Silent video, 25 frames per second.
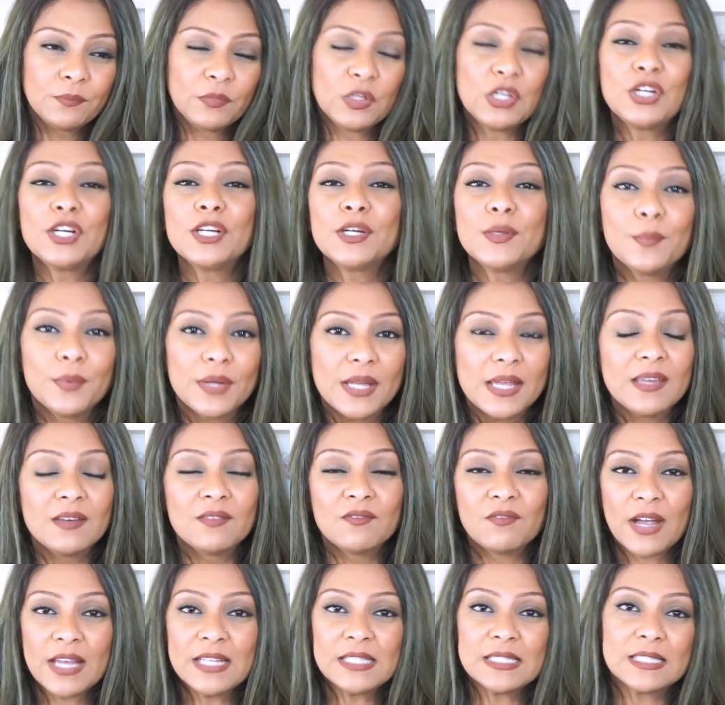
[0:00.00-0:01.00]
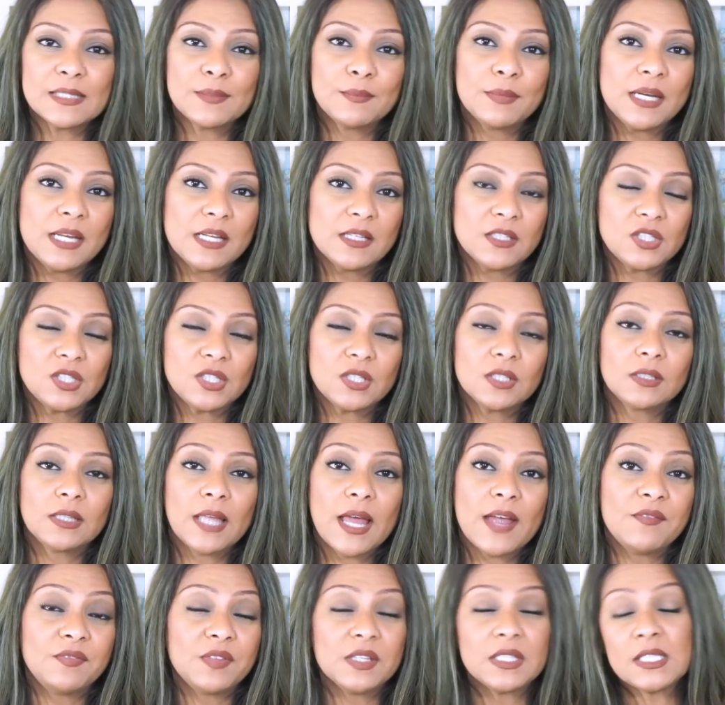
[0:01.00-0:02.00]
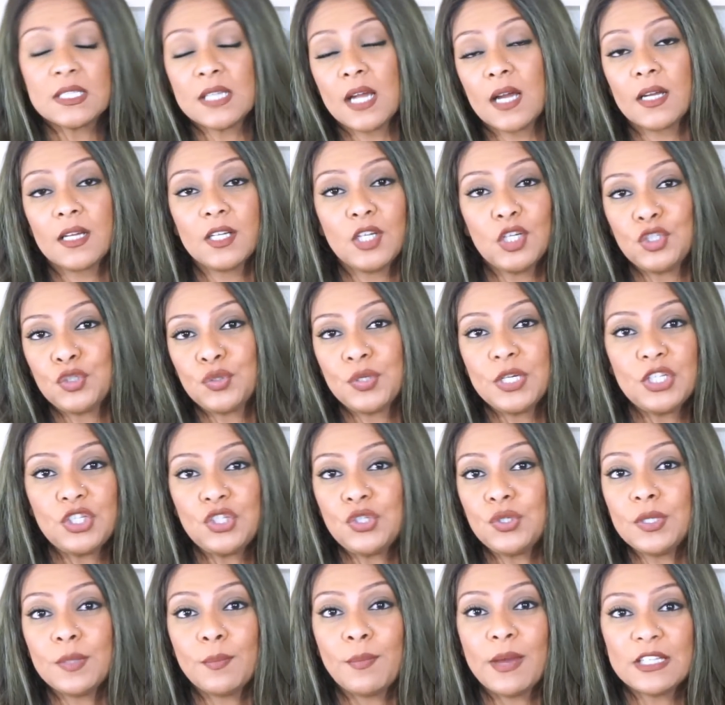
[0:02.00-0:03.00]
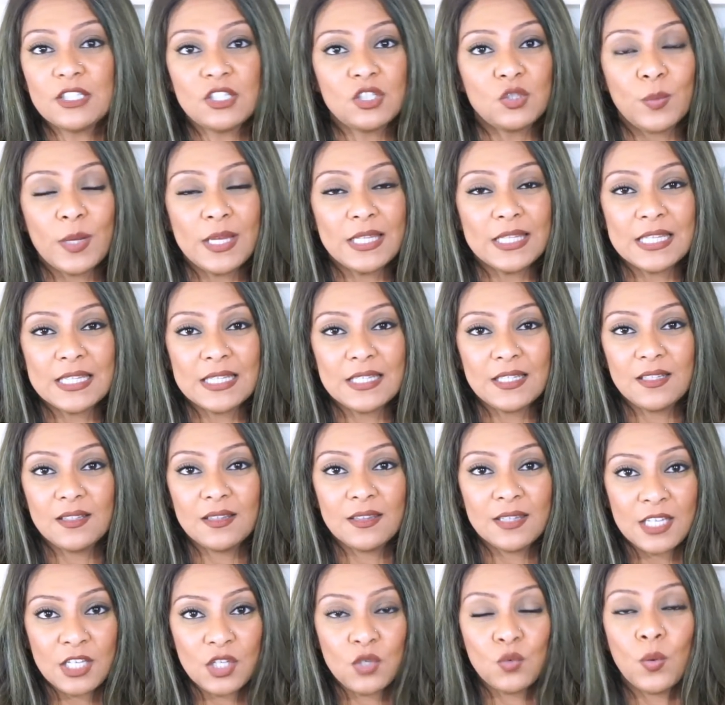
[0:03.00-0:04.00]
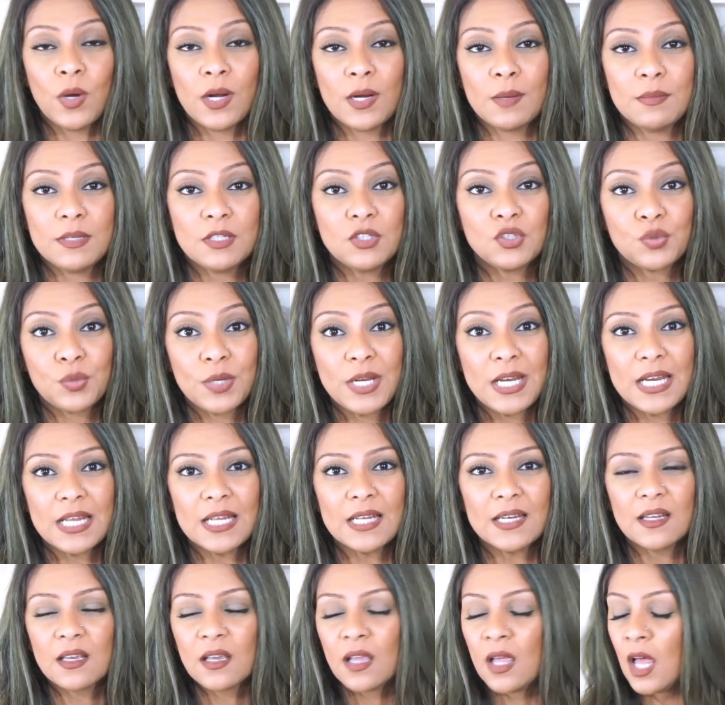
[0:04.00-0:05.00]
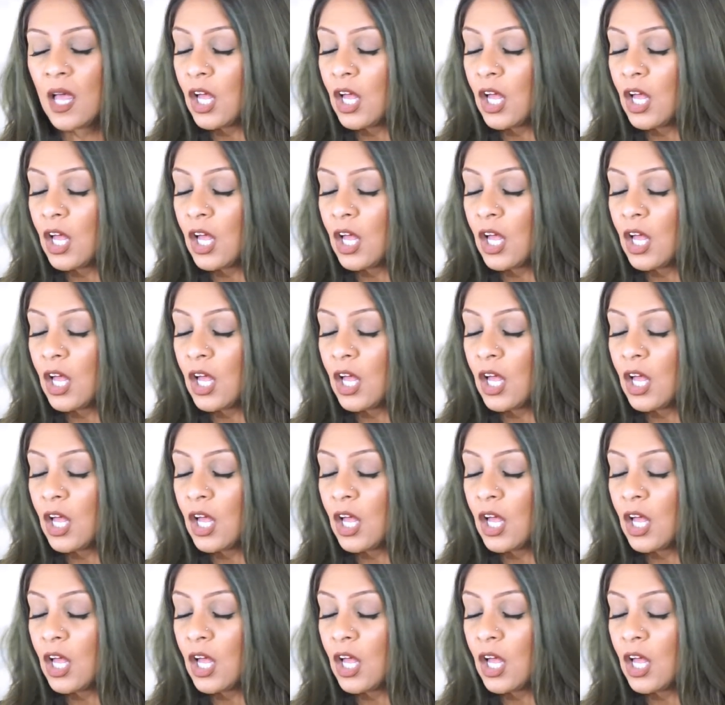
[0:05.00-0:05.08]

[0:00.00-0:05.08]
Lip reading: you're gonna invite somebody into your life that's not gonna treat you the best way that you want to be treated.